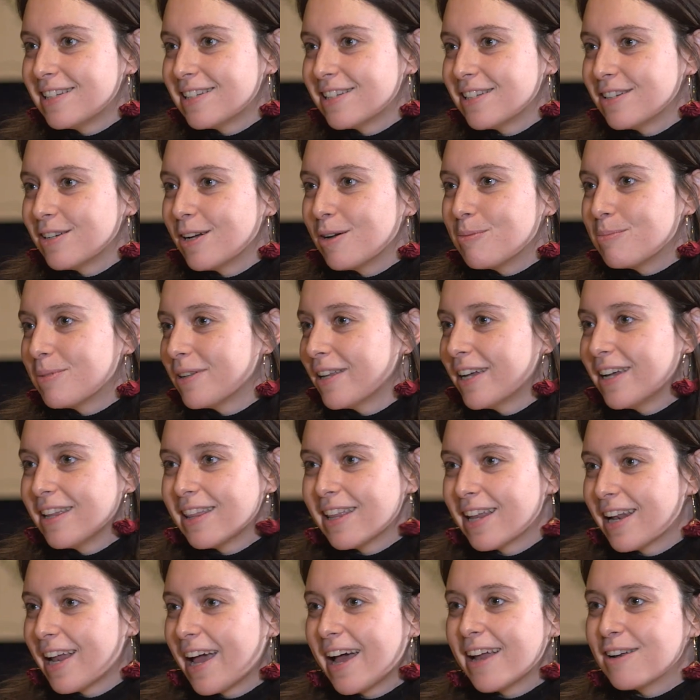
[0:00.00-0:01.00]
to a play
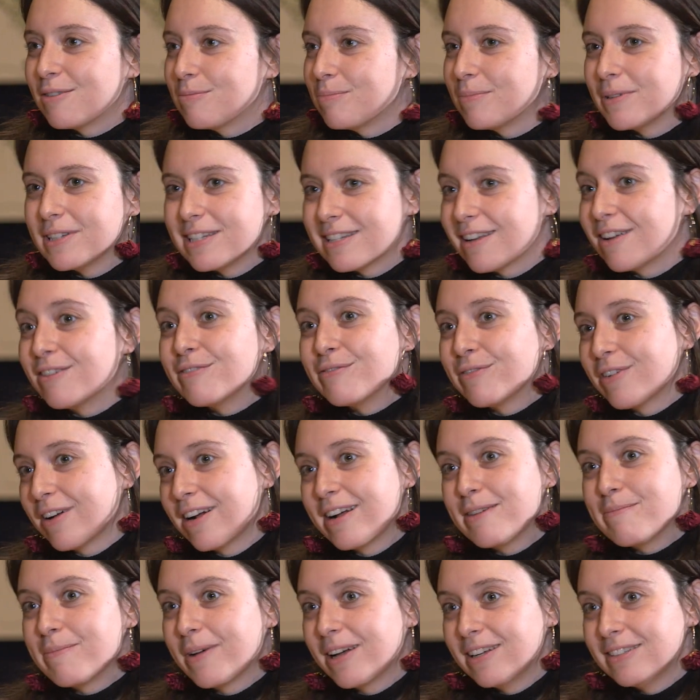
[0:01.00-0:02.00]
that hadn't been done
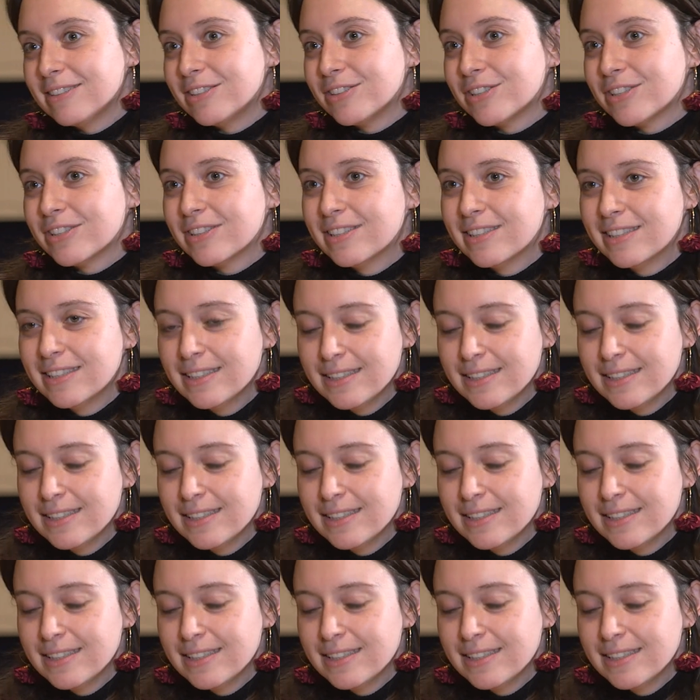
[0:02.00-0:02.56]
very much.